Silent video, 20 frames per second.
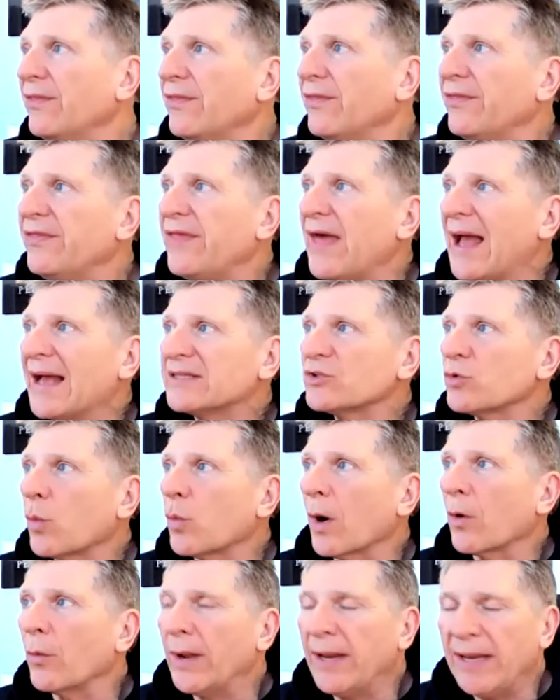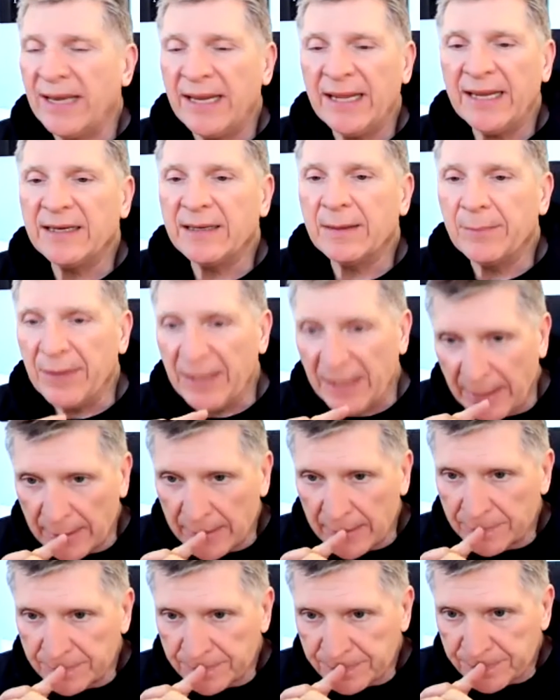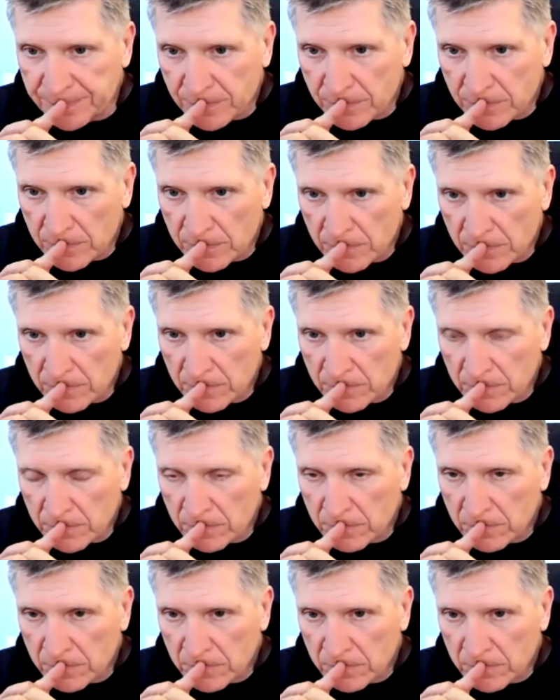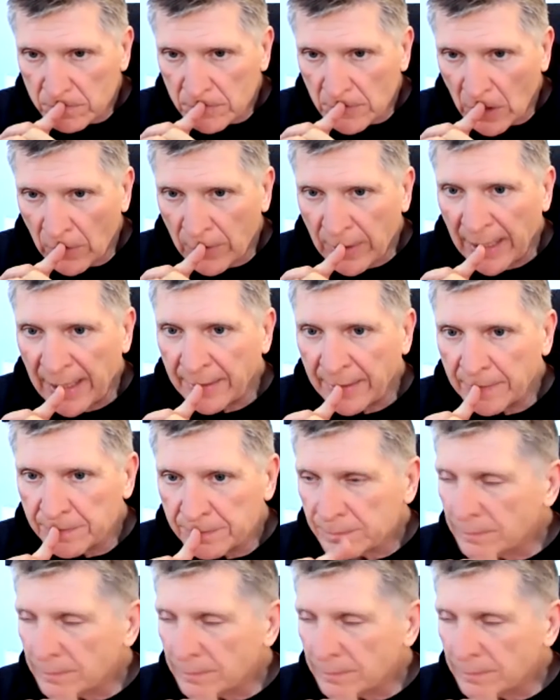that's where we need to be. Okay.